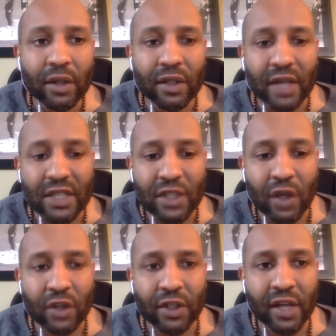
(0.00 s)
that I
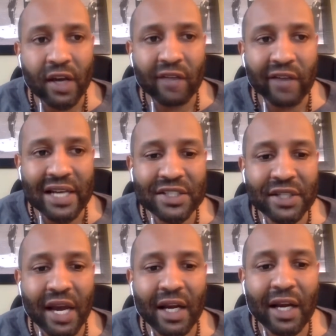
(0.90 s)
saw today on
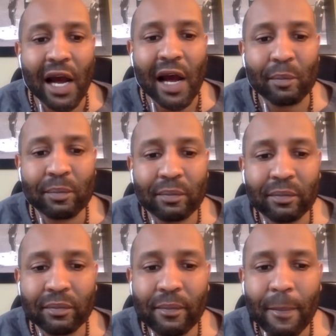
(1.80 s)
Vice.com
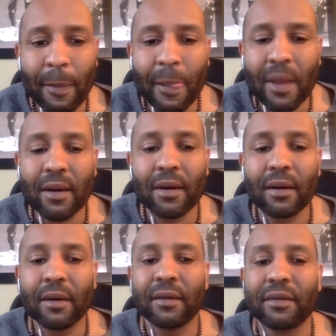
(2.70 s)

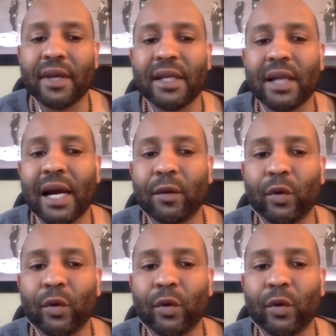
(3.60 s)
the headline